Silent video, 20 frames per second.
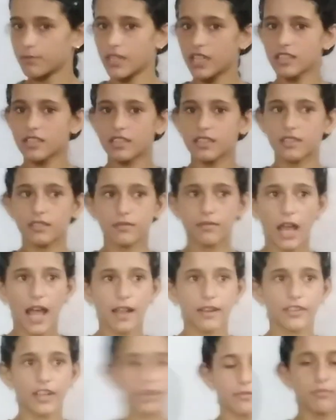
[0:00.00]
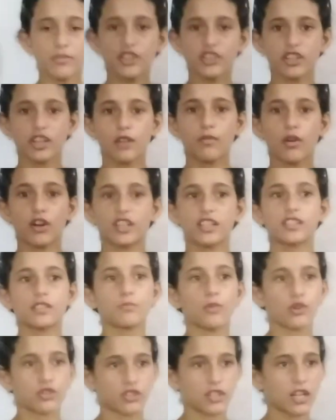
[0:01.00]
Means let me share what is
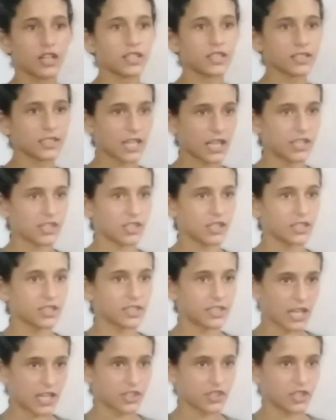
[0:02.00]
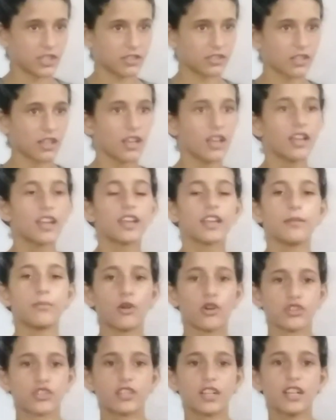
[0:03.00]
emotional intelligence.
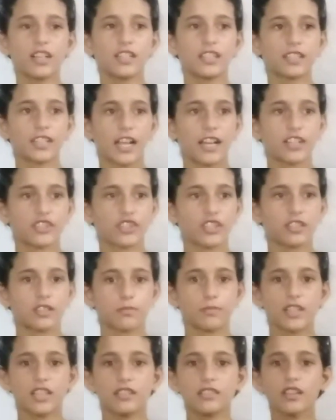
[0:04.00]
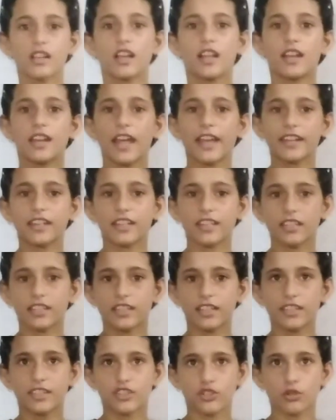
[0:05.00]
Emotional intelligence means, like
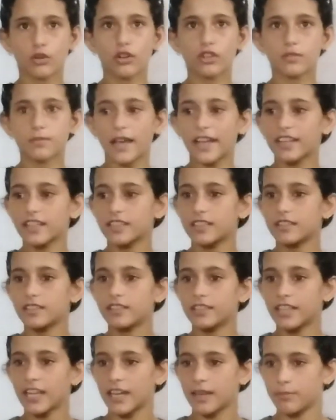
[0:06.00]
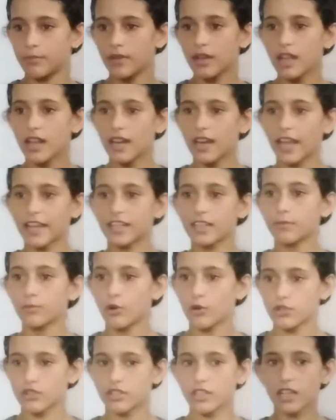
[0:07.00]
it shows by name, like
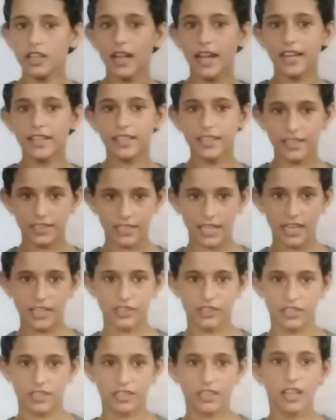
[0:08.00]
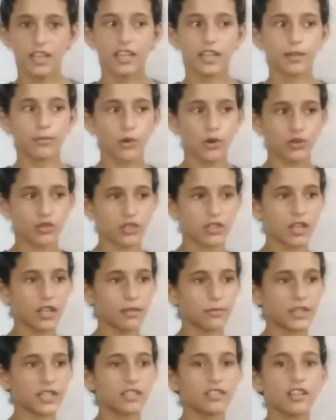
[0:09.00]
emotional and intelligent.
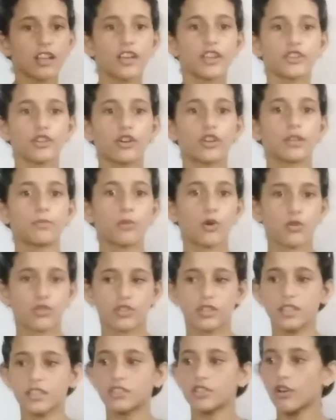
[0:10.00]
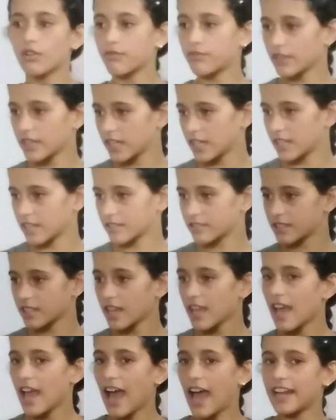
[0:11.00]
Emotional means your emotions, your feelings,
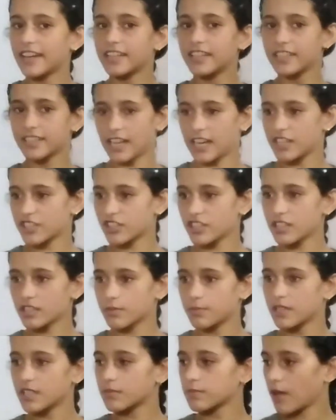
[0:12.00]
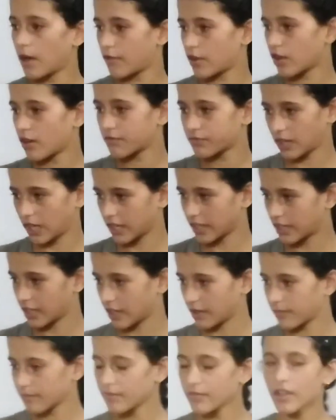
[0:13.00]
and intelligence means power of
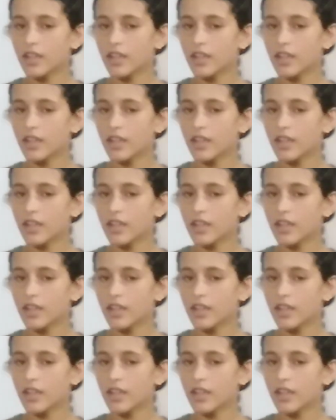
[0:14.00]
thinking.